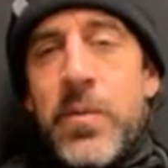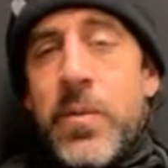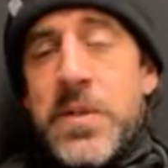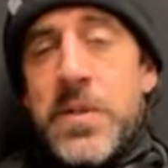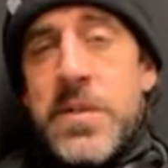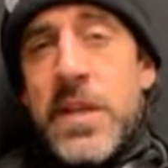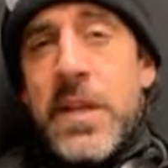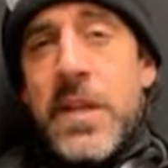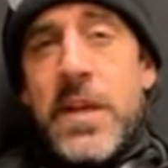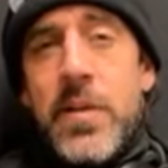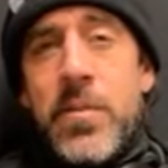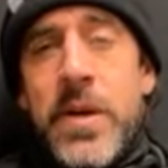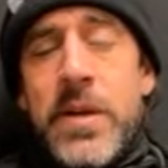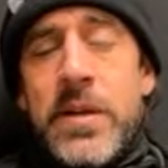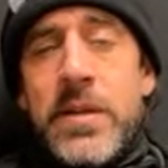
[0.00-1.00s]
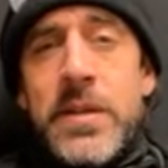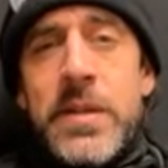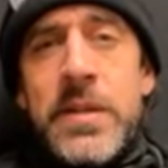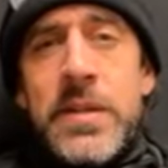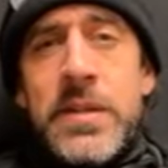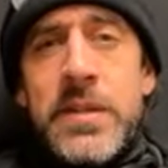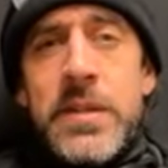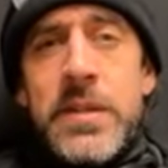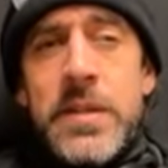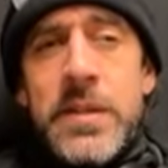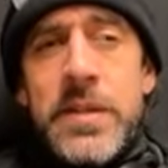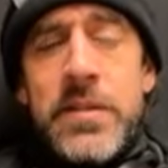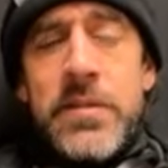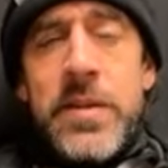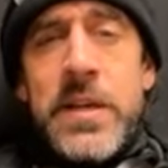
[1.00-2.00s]
I wouldn't say that about
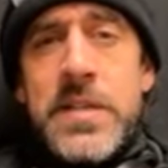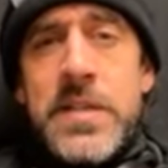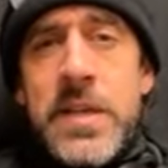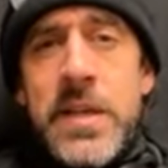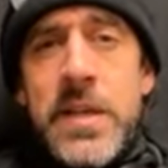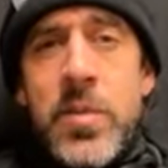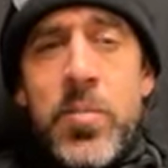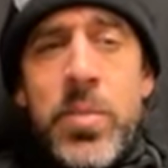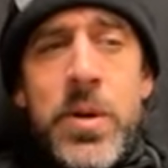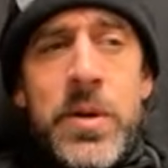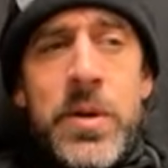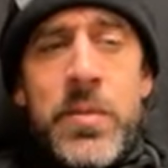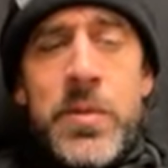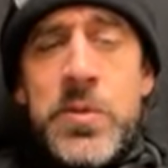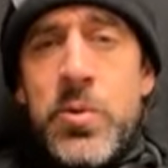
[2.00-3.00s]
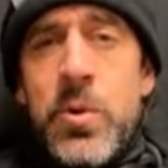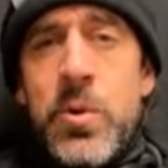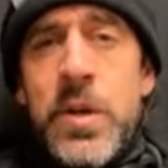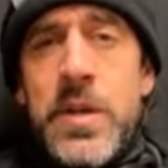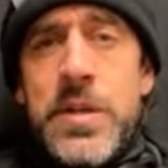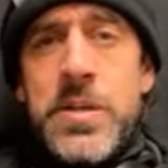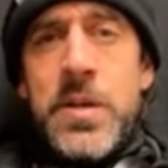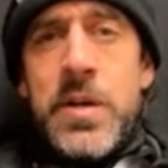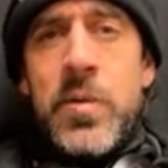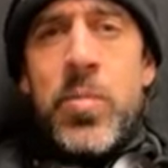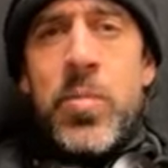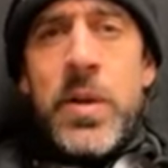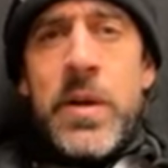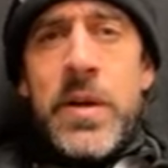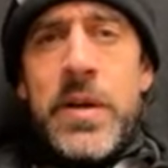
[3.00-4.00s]
Devontae comparing him to Jordy as a young
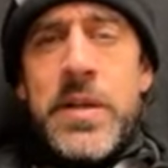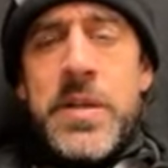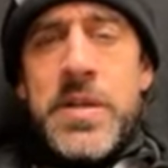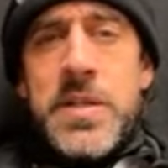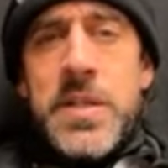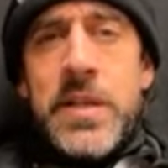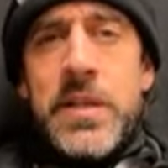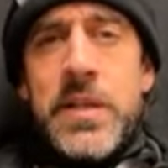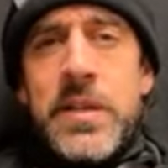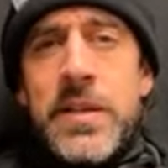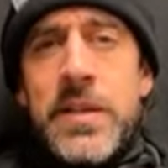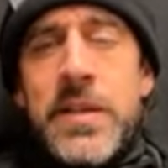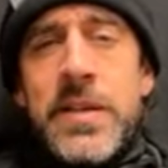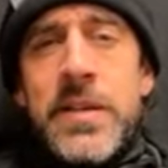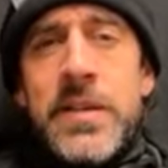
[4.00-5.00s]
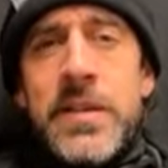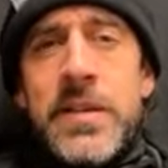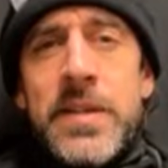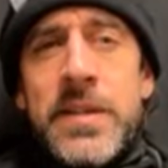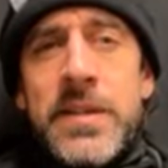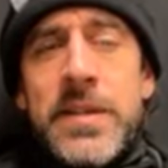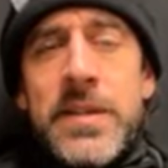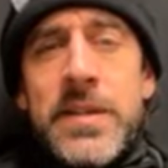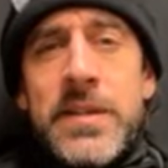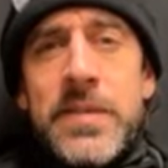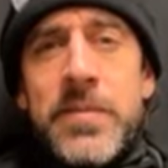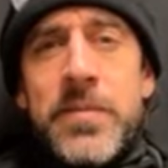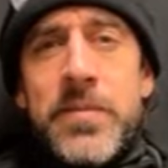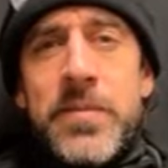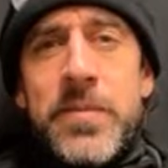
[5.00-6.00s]
player. I just think that
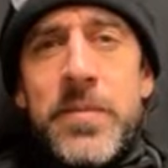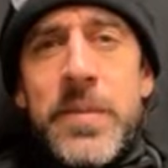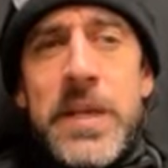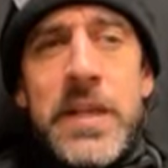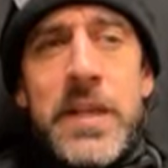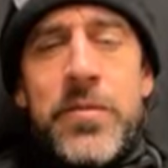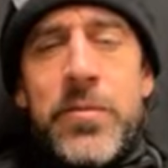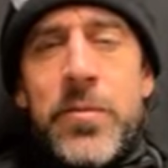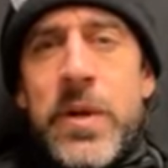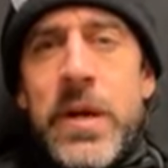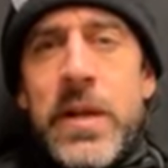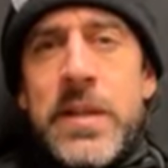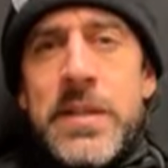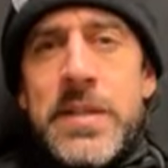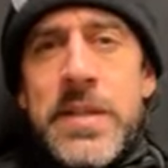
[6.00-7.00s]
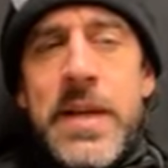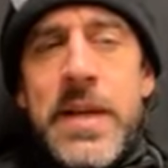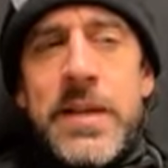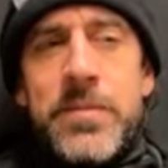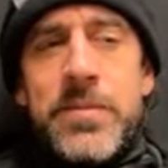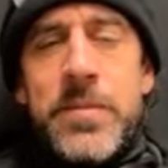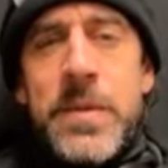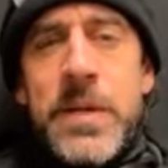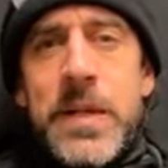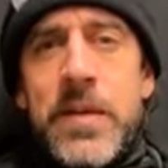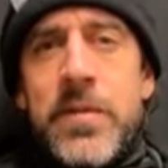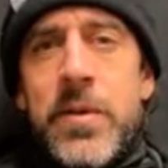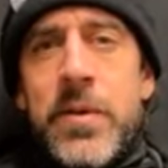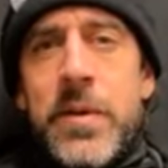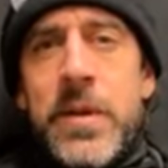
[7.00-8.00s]
I love where Allen's at. I
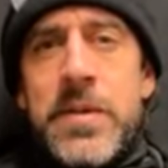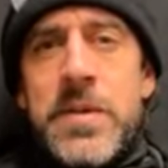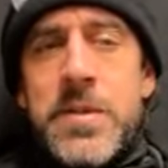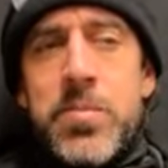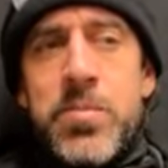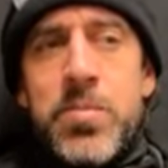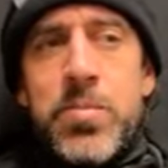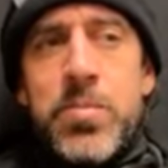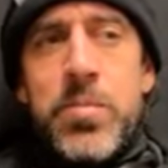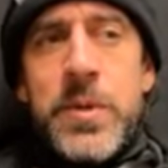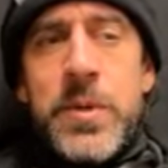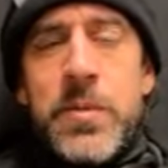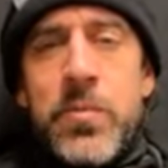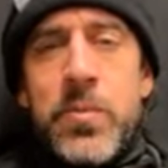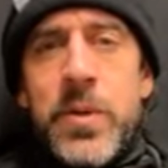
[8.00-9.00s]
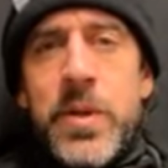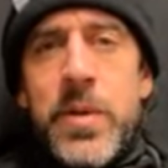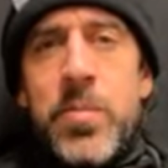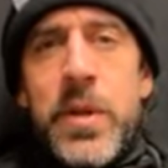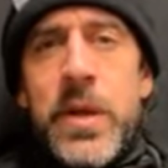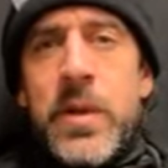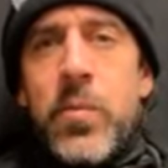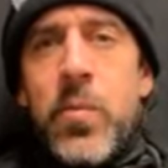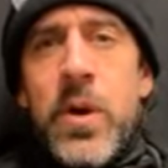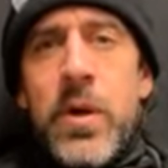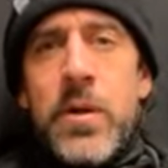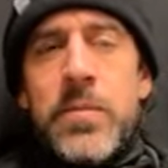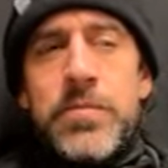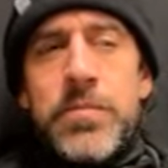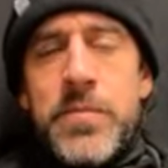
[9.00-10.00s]
love how he's really played
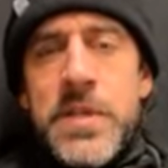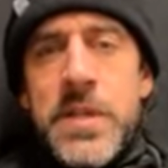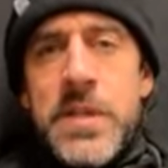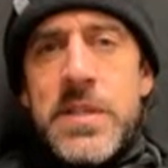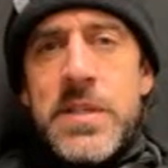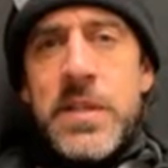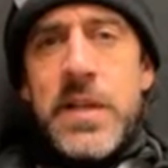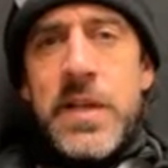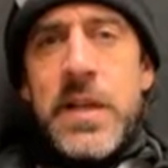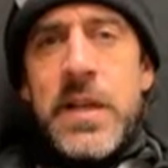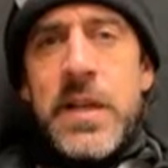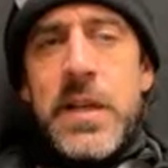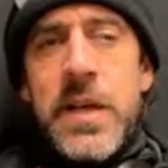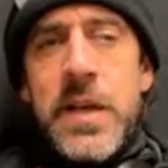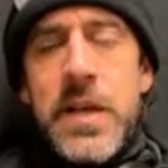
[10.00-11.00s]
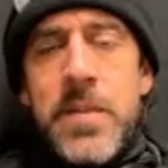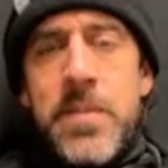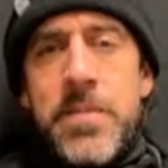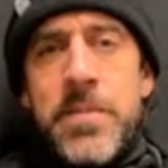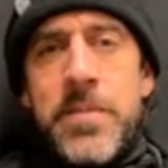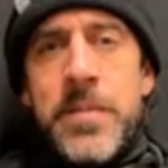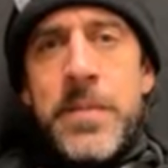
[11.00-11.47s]
well since the LA game,